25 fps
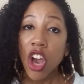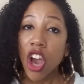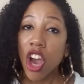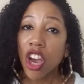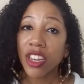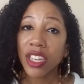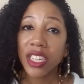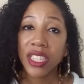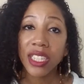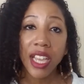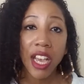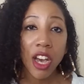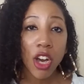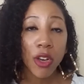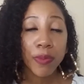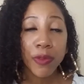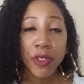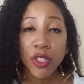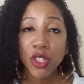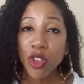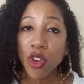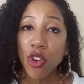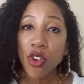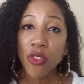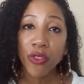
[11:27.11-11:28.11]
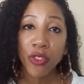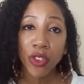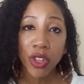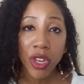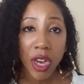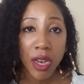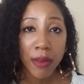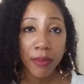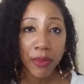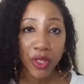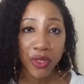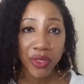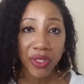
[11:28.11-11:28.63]
are going to help you to
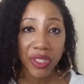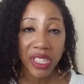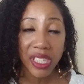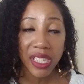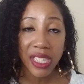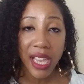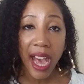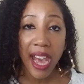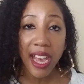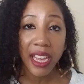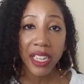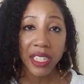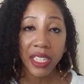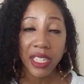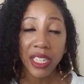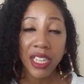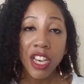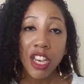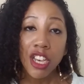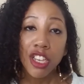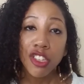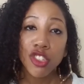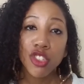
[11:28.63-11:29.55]
overcome your anxiety.